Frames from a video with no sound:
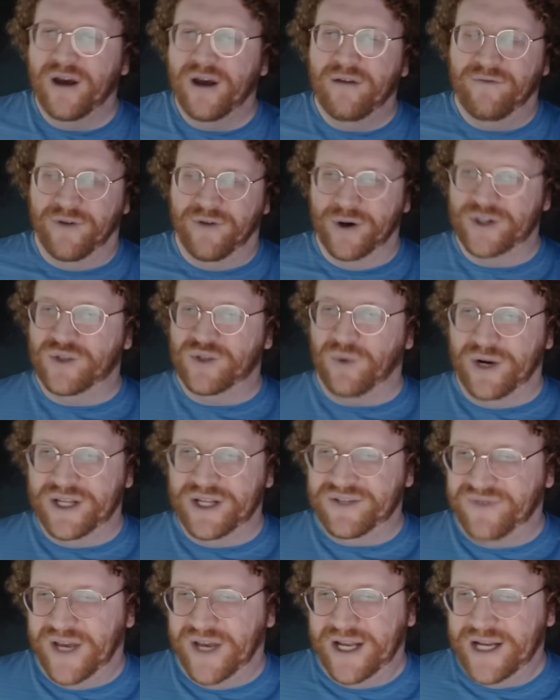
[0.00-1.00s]
First one
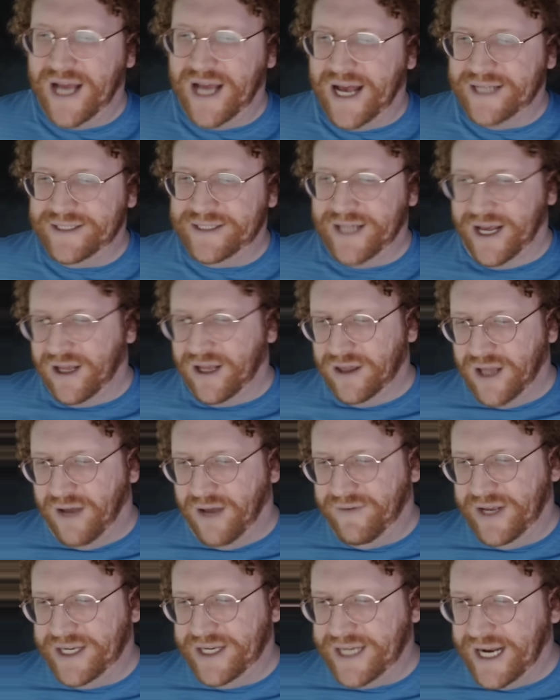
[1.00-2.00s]
is fantastic.
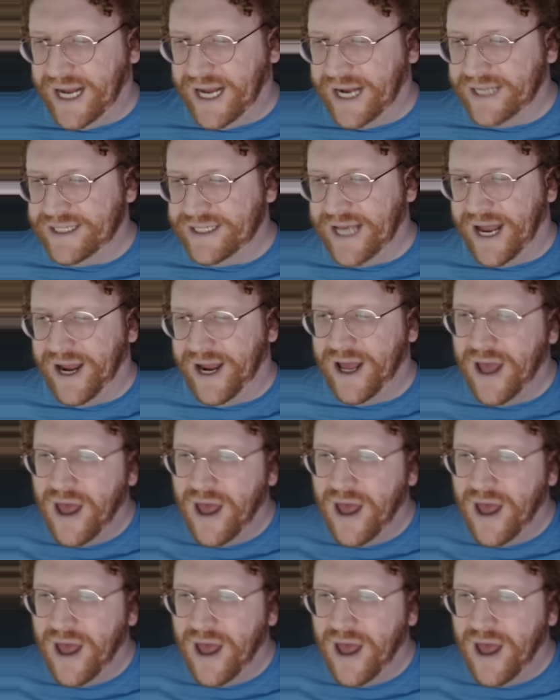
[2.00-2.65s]
Love it. 10 out of 10.